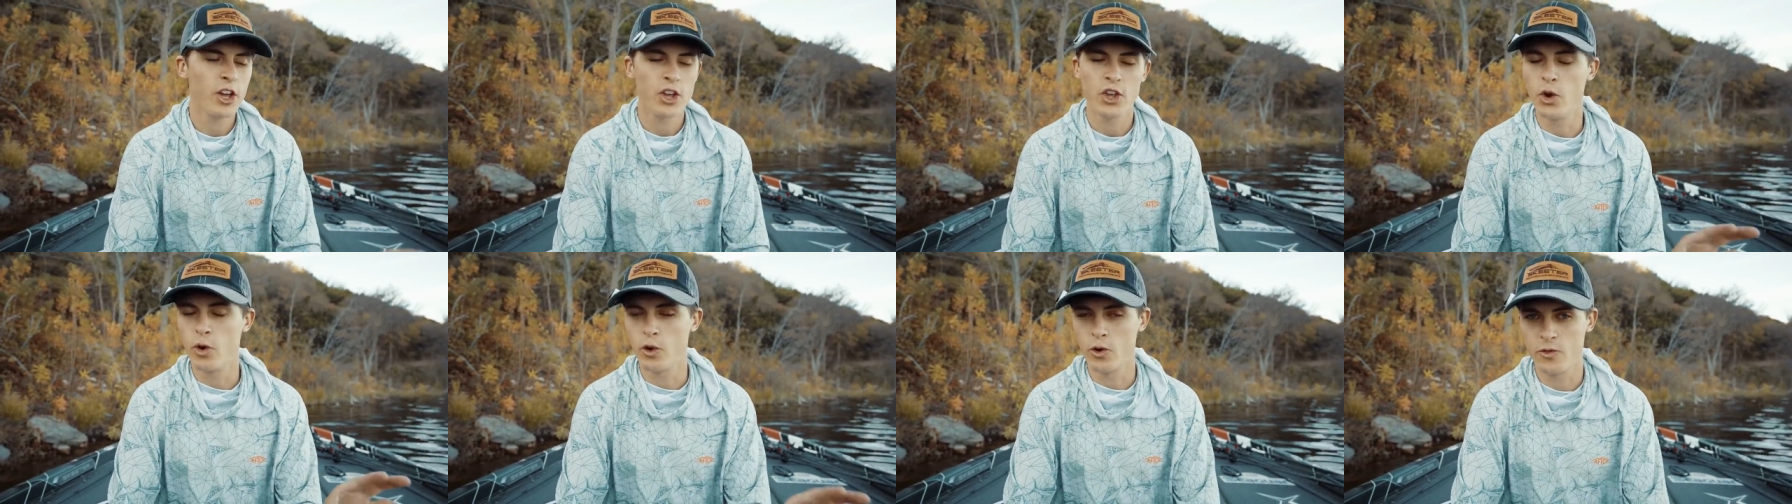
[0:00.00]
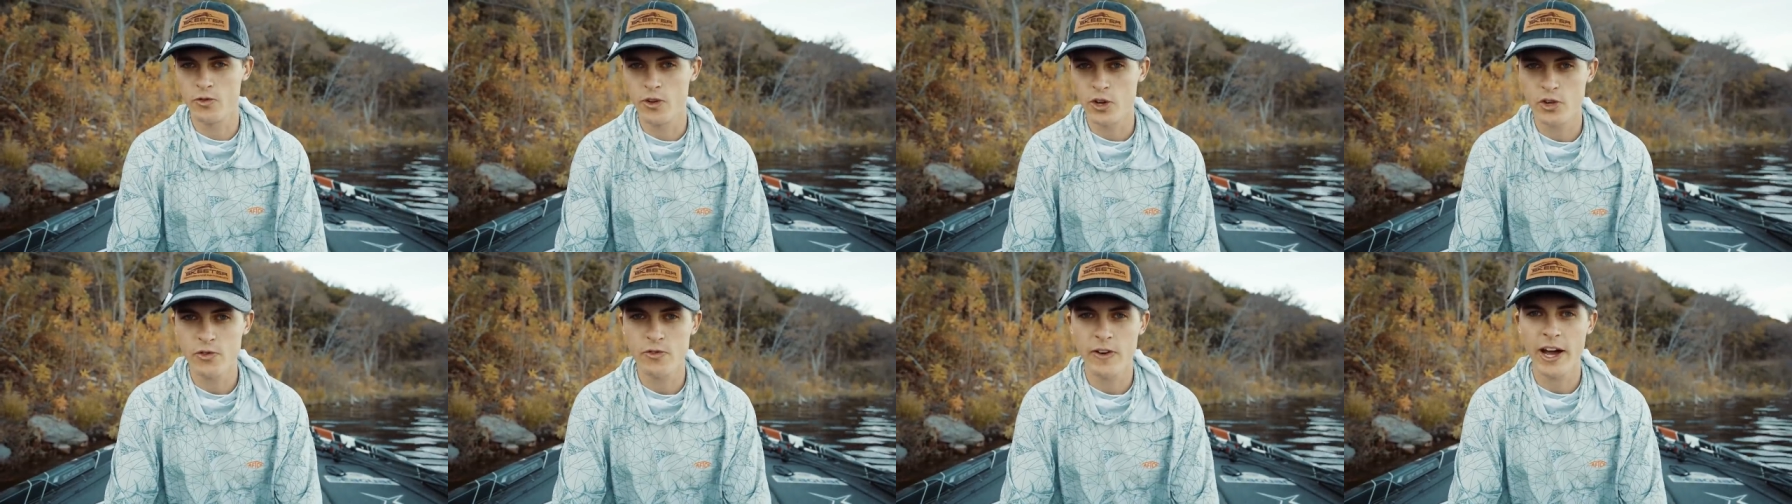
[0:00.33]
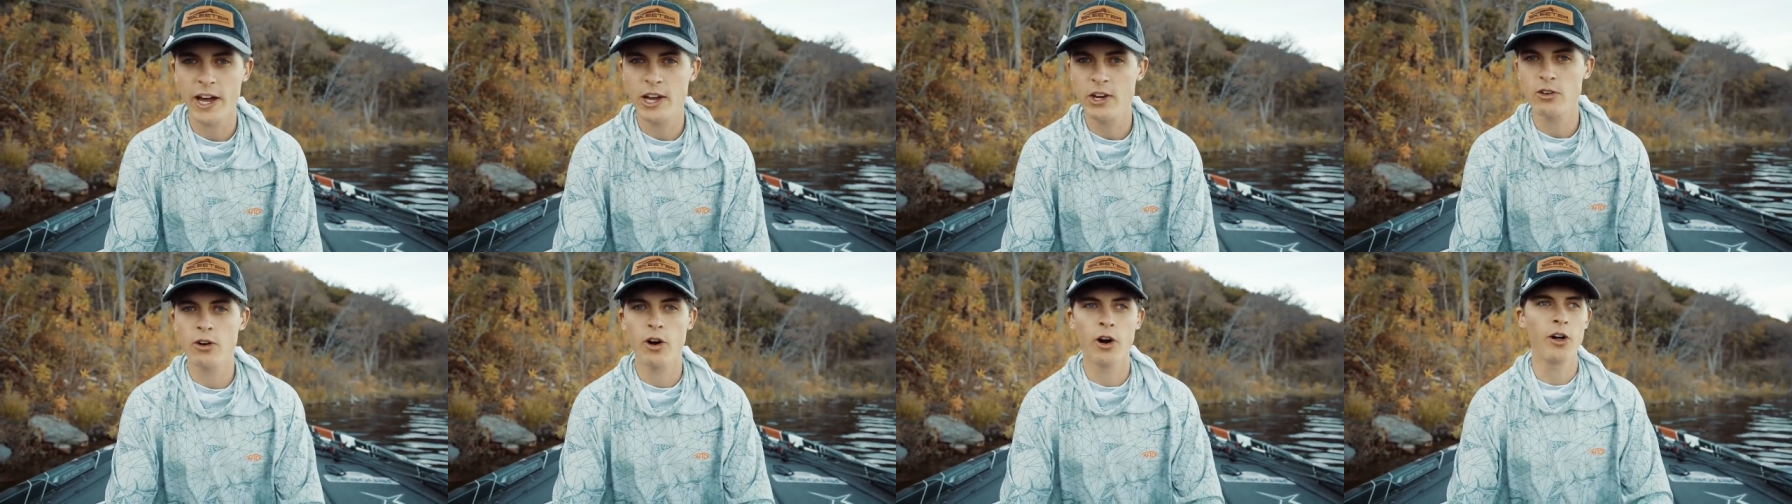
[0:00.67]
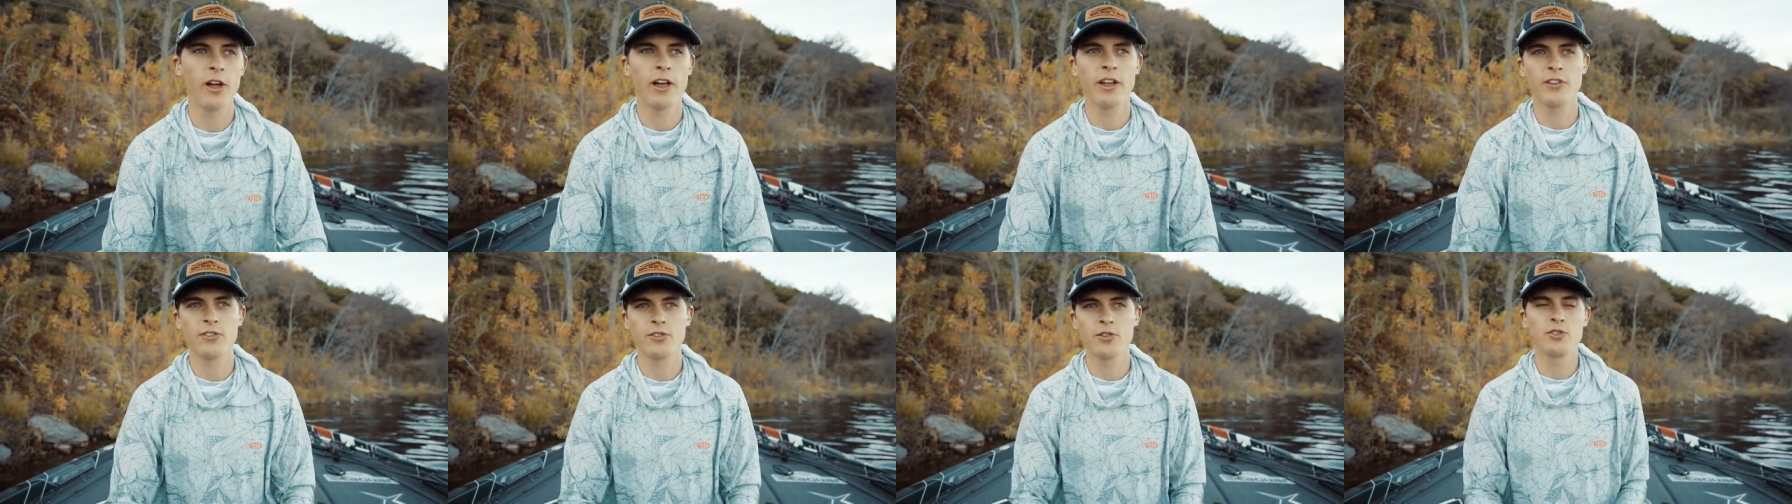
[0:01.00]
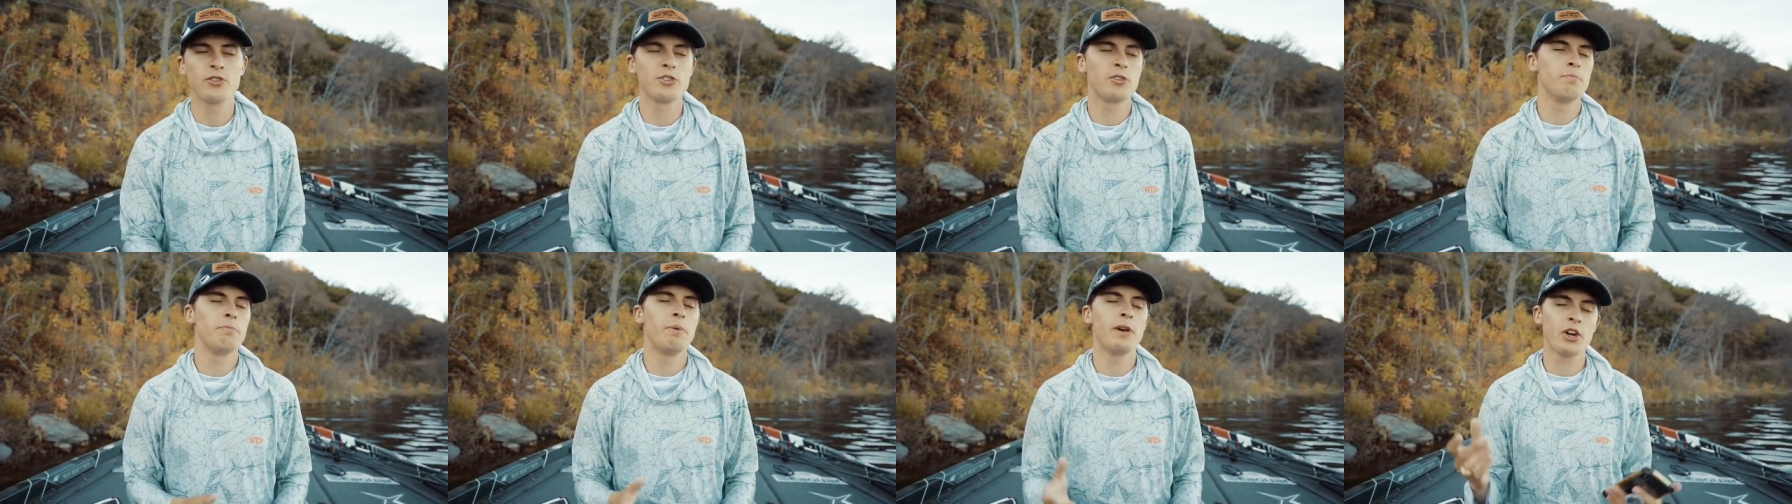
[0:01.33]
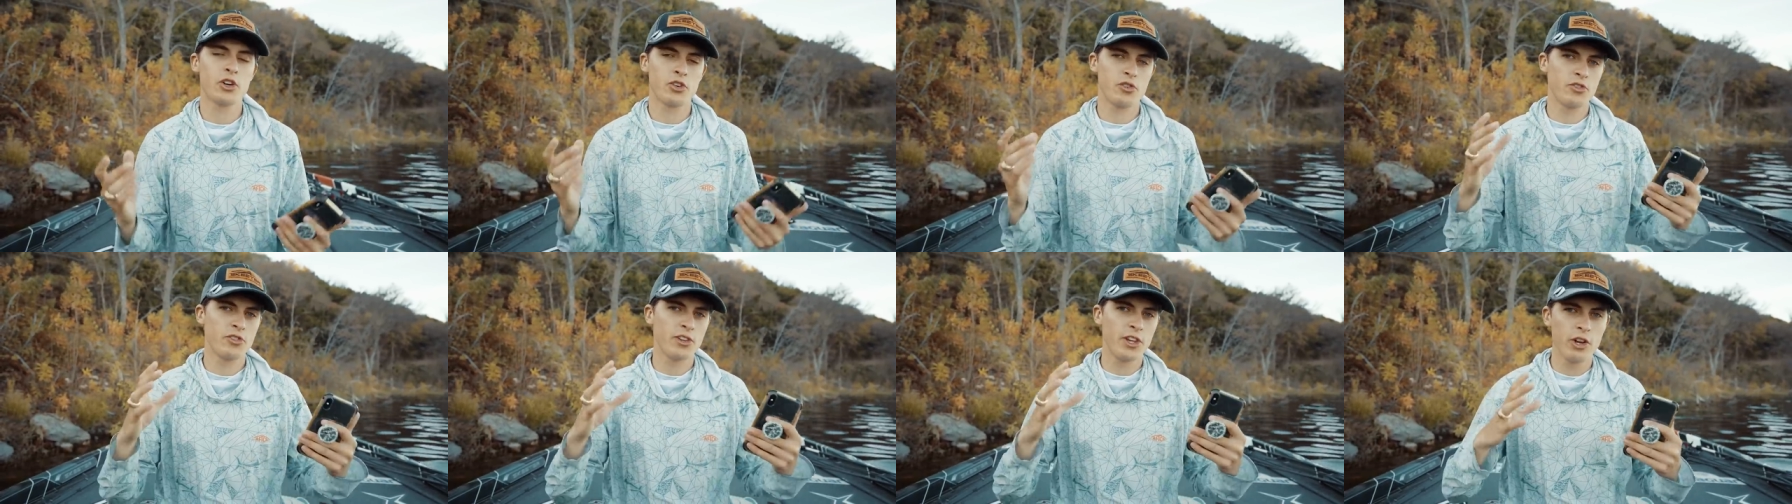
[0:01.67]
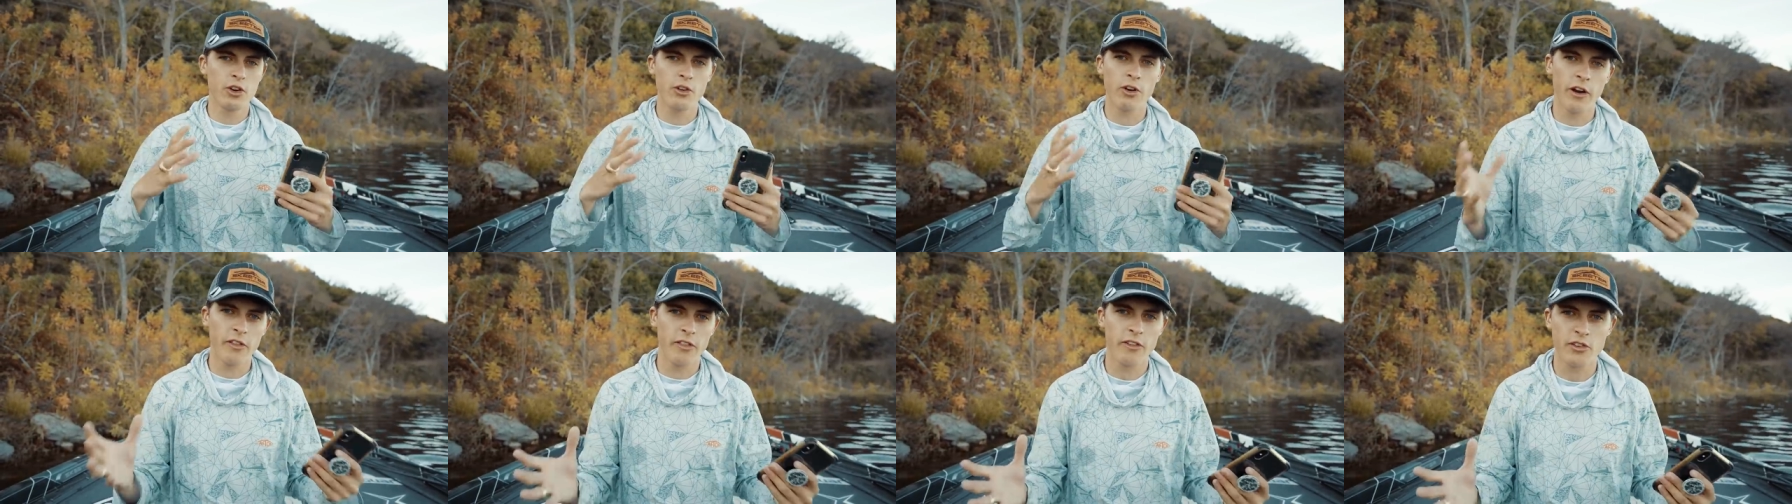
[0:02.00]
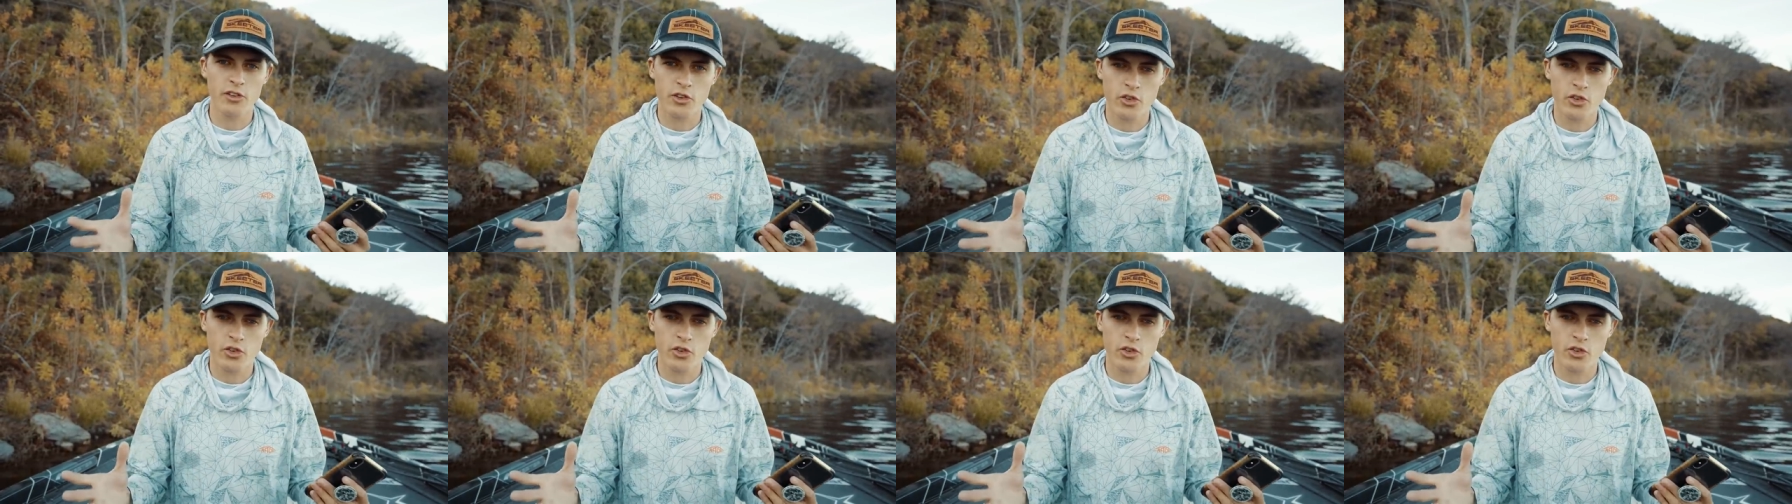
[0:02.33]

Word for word: your fish finder. I'll insert some pictures here on the